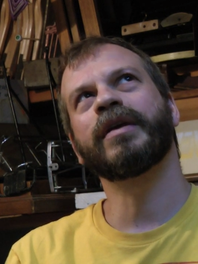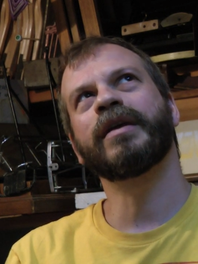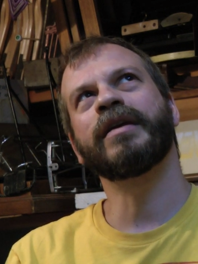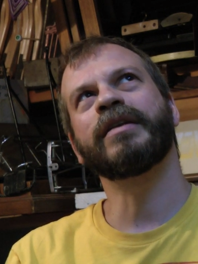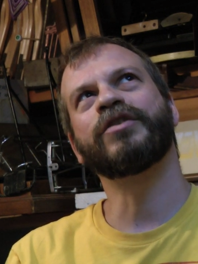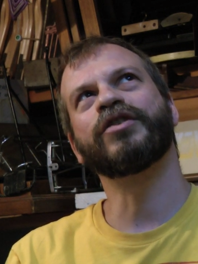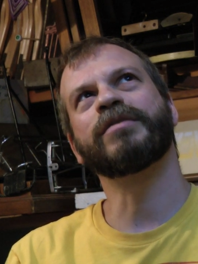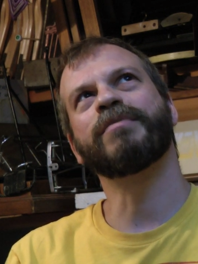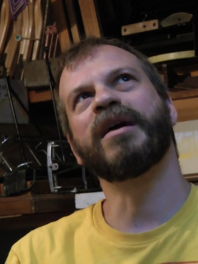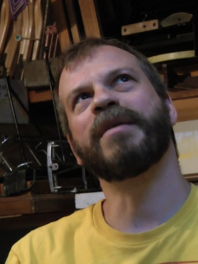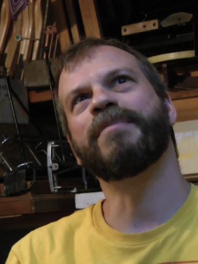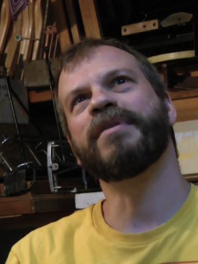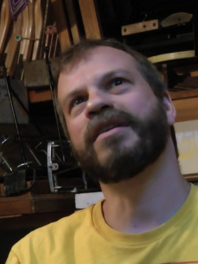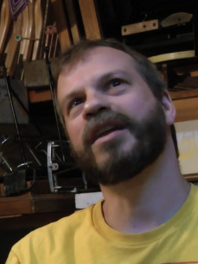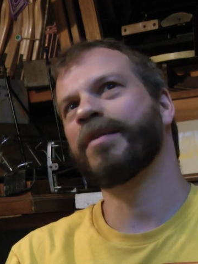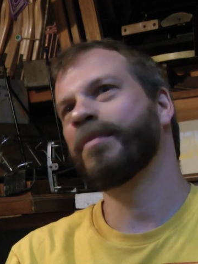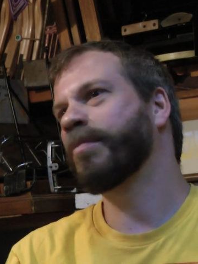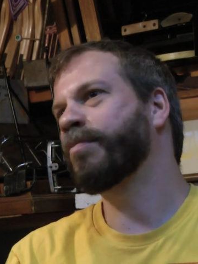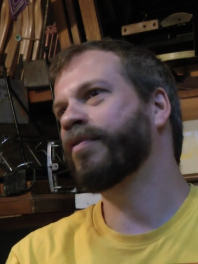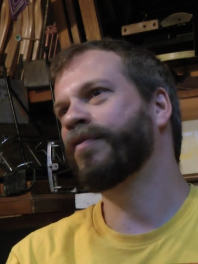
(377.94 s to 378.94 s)
it just might be
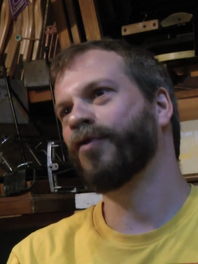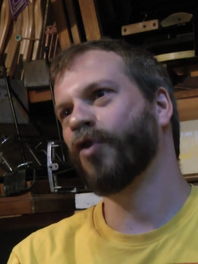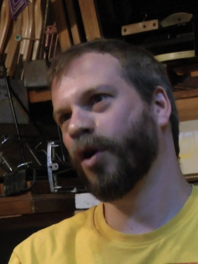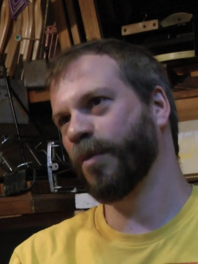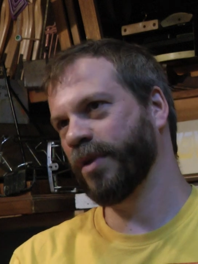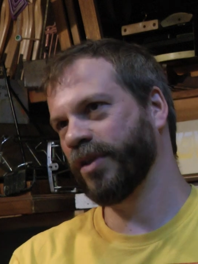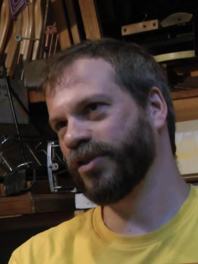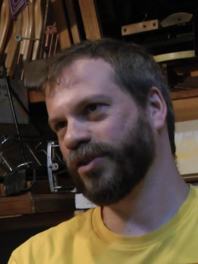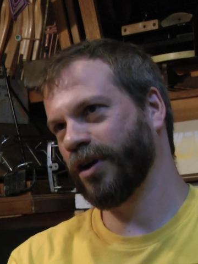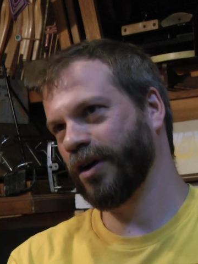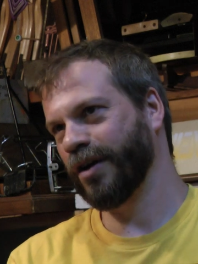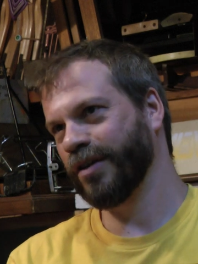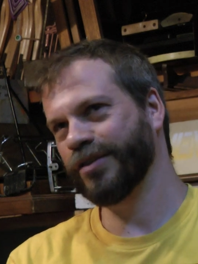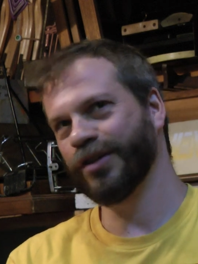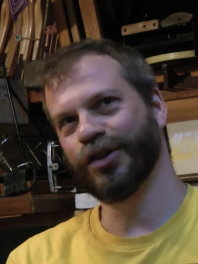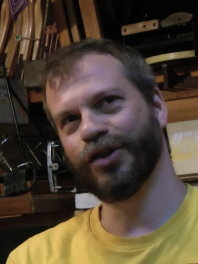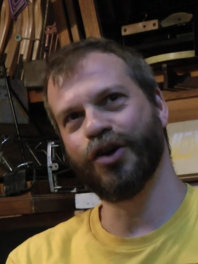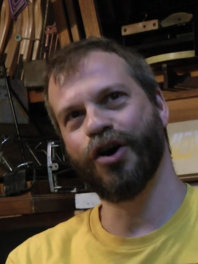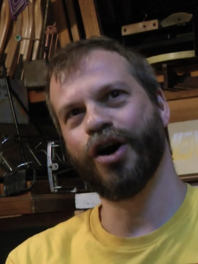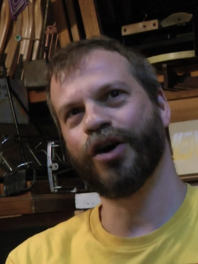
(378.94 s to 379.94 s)
that I'm a performance
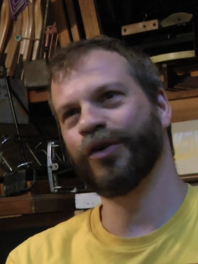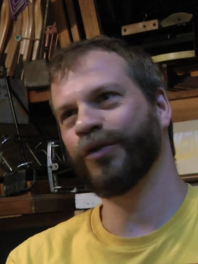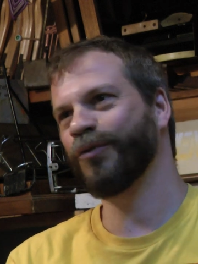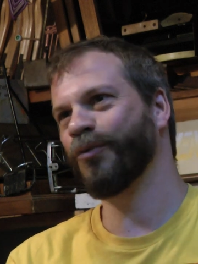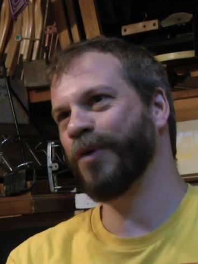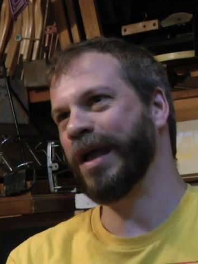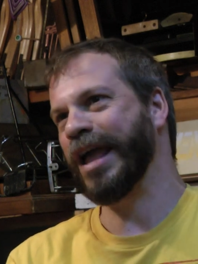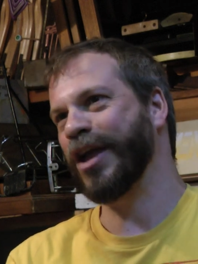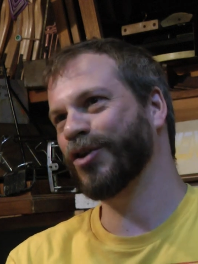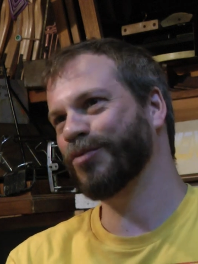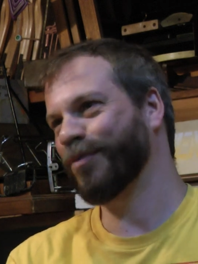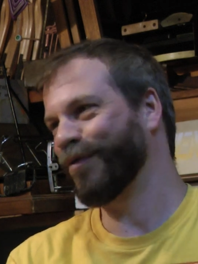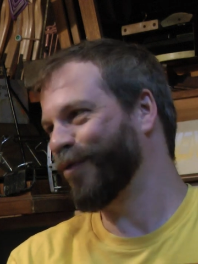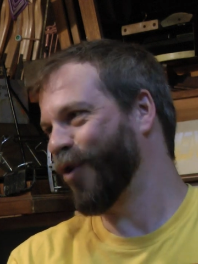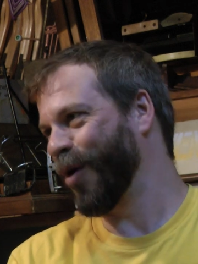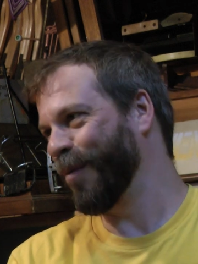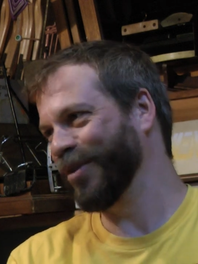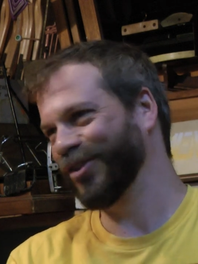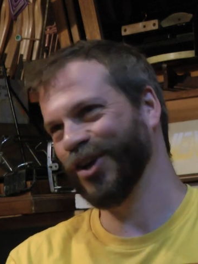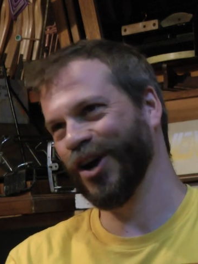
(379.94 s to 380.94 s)
artist, a long range
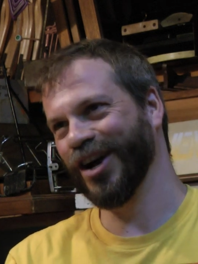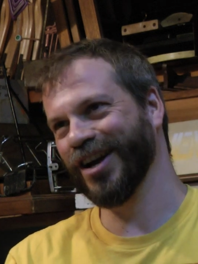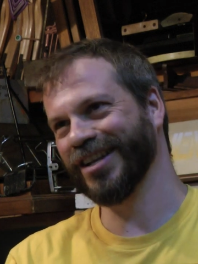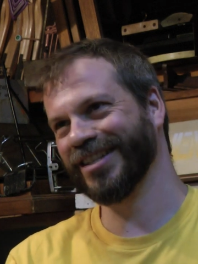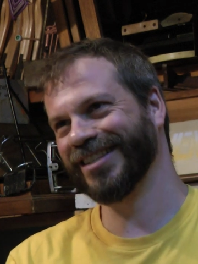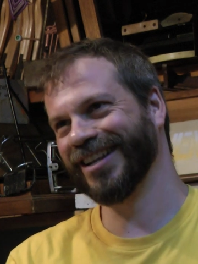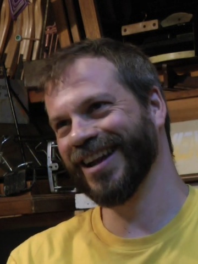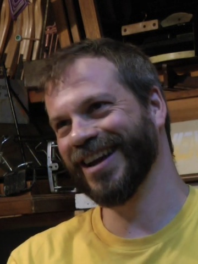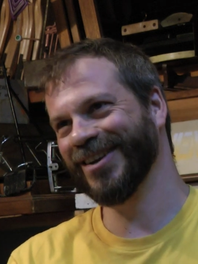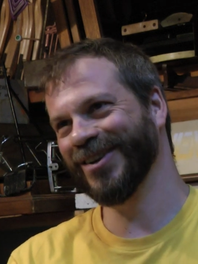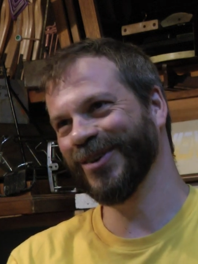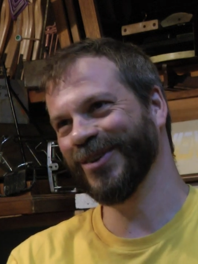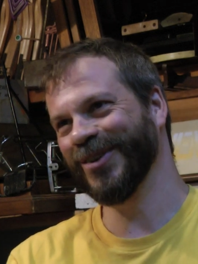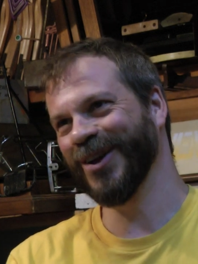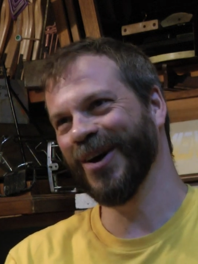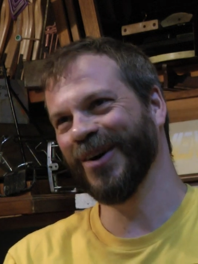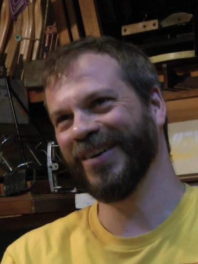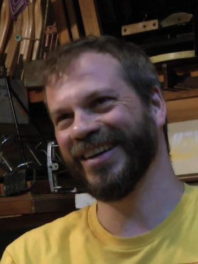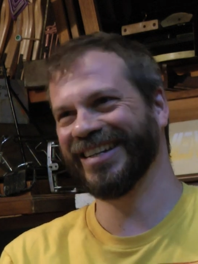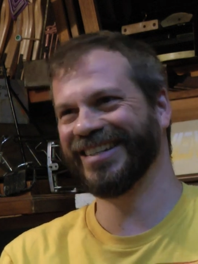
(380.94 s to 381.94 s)
performance artist, and I don't
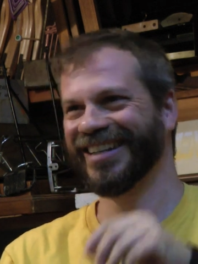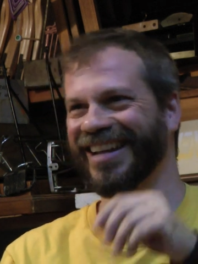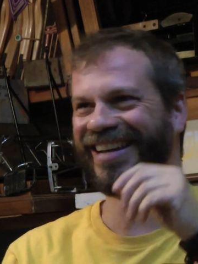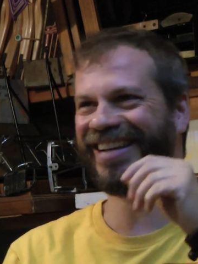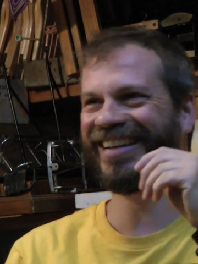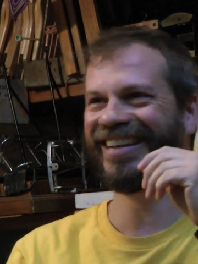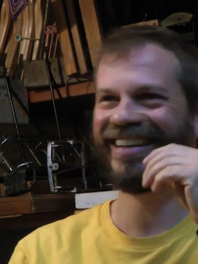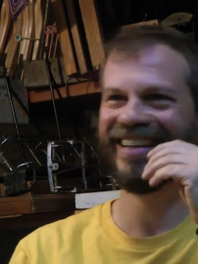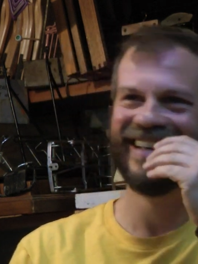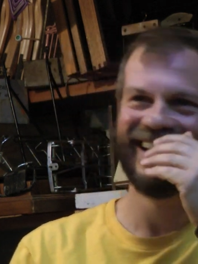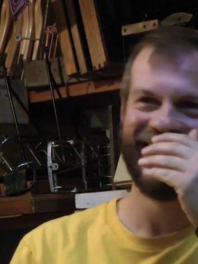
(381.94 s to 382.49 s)
know it.